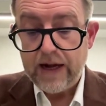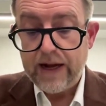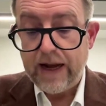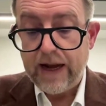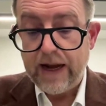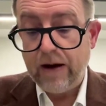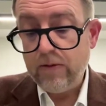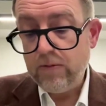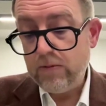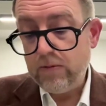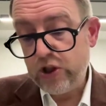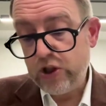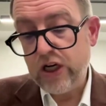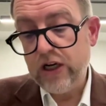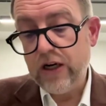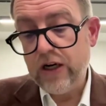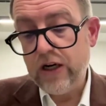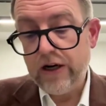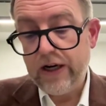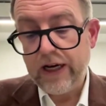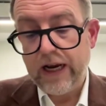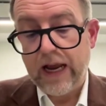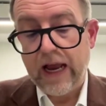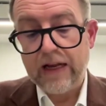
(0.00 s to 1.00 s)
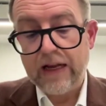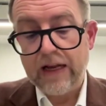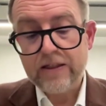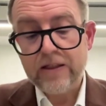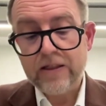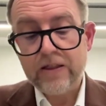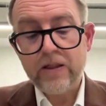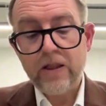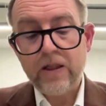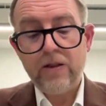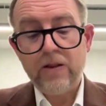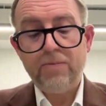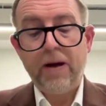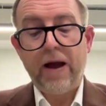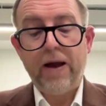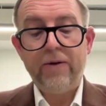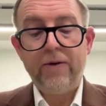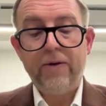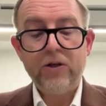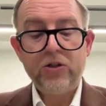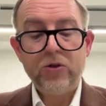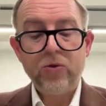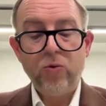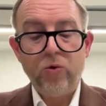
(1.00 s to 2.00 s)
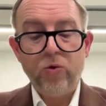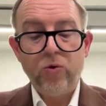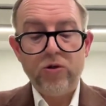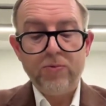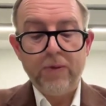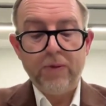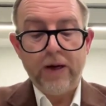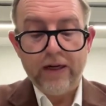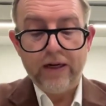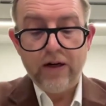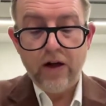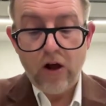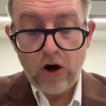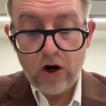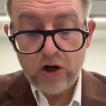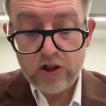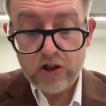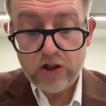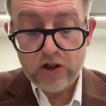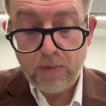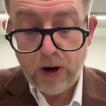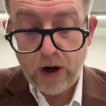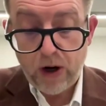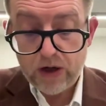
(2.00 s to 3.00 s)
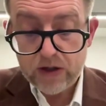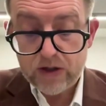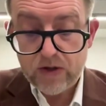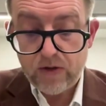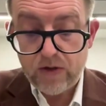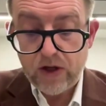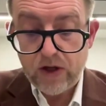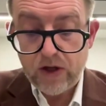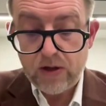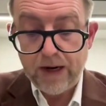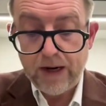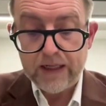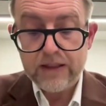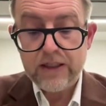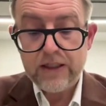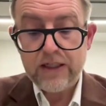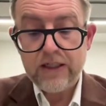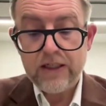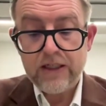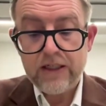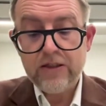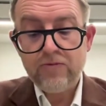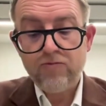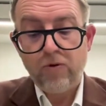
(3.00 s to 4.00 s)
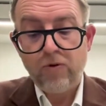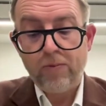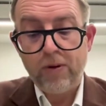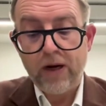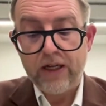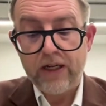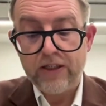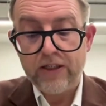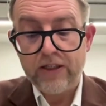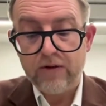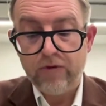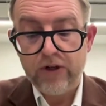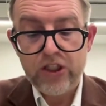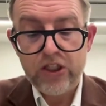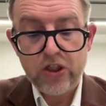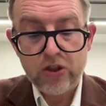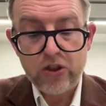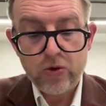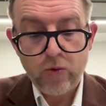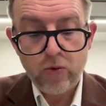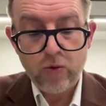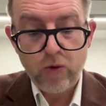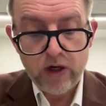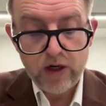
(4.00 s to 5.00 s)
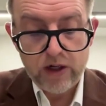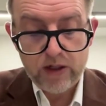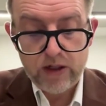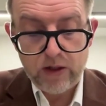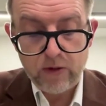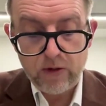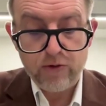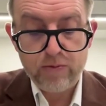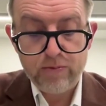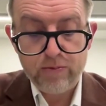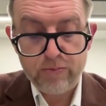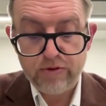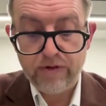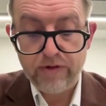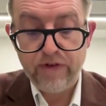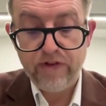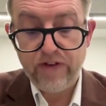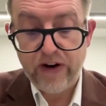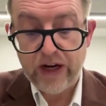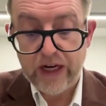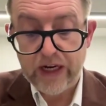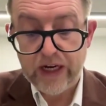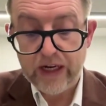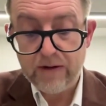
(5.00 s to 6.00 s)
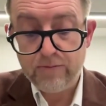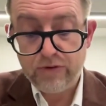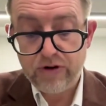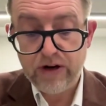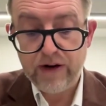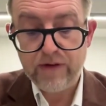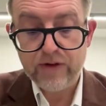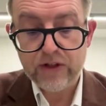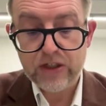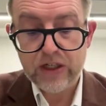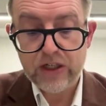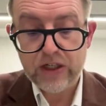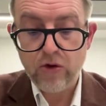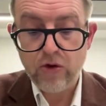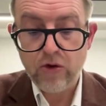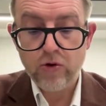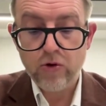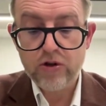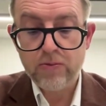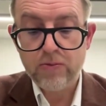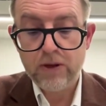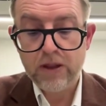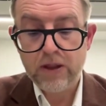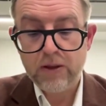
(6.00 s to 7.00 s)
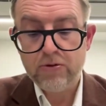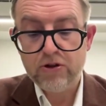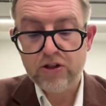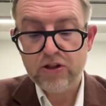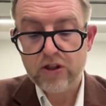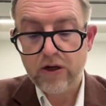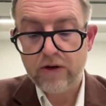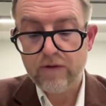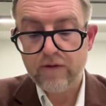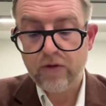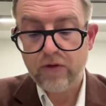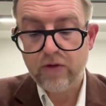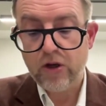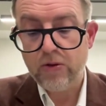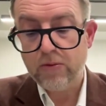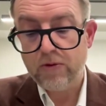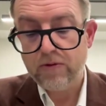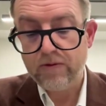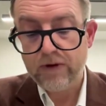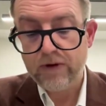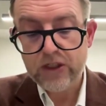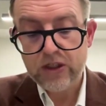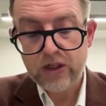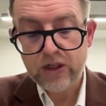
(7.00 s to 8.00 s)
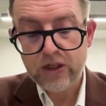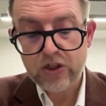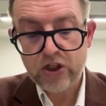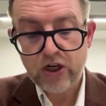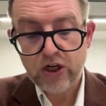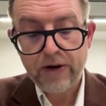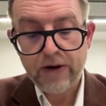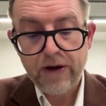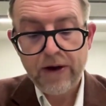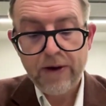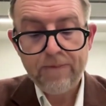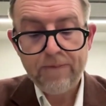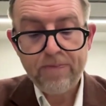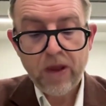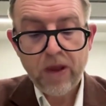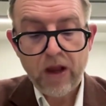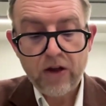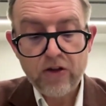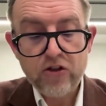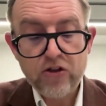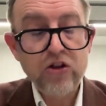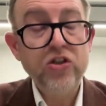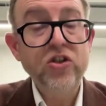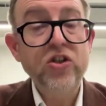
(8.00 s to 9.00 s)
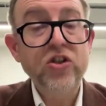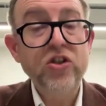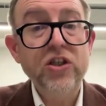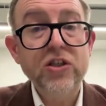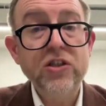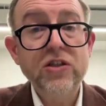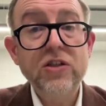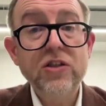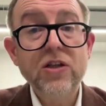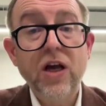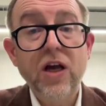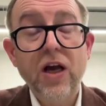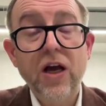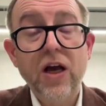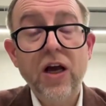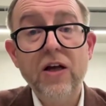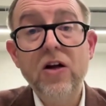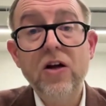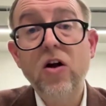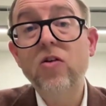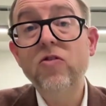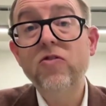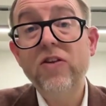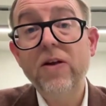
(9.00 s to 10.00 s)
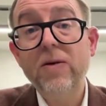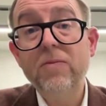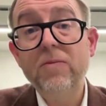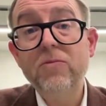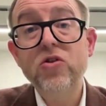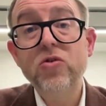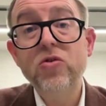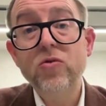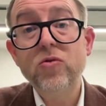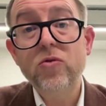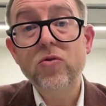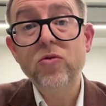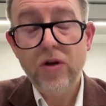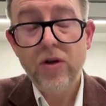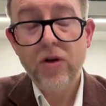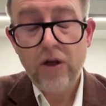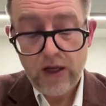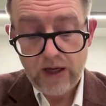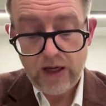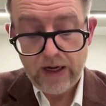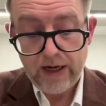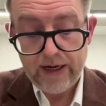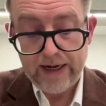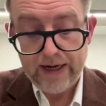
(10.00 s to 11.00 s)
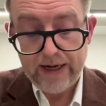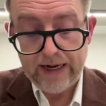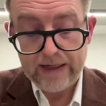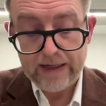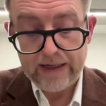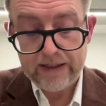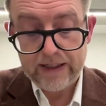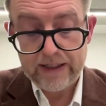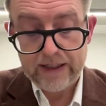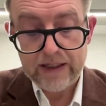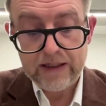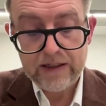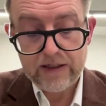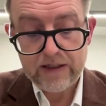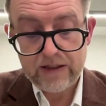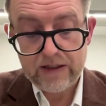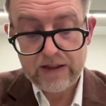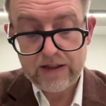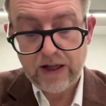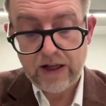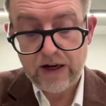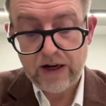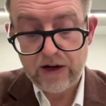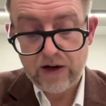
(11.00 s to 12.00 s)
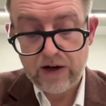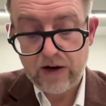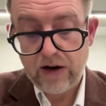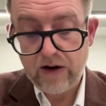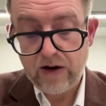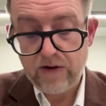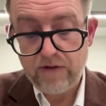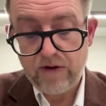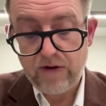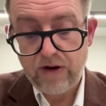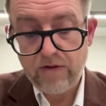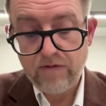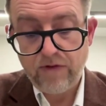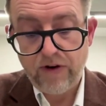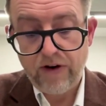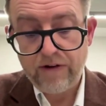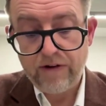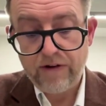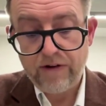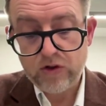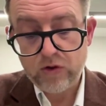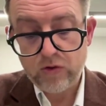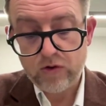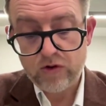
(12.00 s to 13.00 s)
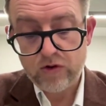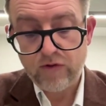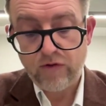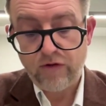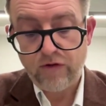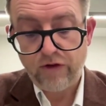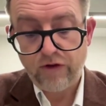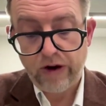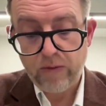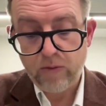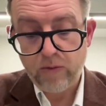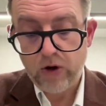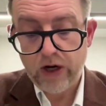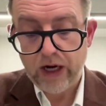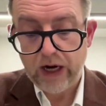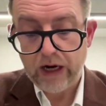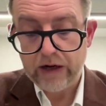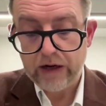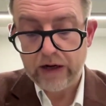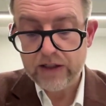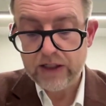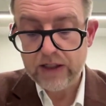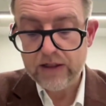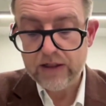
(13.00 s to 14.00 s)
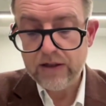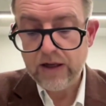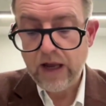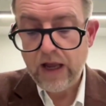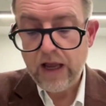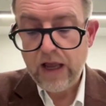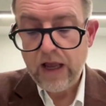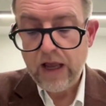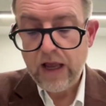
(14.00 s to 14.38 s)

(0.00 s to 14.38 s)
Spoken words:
Now, machine learning has the power to automate larger parts of the humanities, replacing research work that was previously thought to be the preserve of the human researcher, such as conceptual analysis and various sorts of framework analysis.